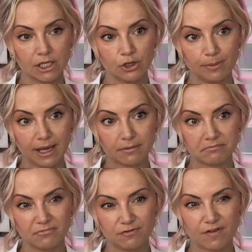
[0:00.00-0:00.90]
You
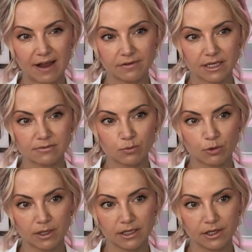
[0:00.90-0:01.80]
make five times more
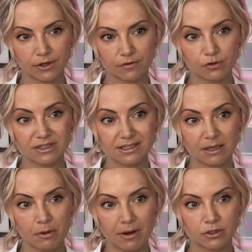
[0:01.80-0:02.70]
money here for the
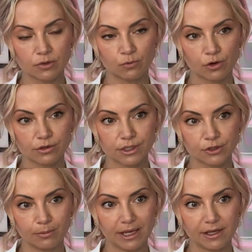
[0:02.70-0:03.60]
same amount of work than
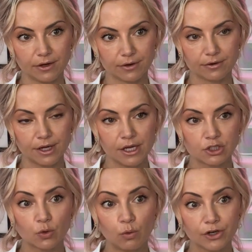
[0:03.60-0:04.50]
you make here.
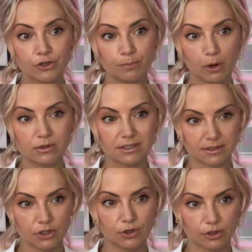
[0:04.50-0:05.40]
So what you post is
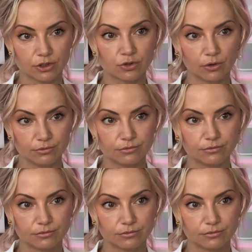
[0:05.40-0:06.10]
in your control,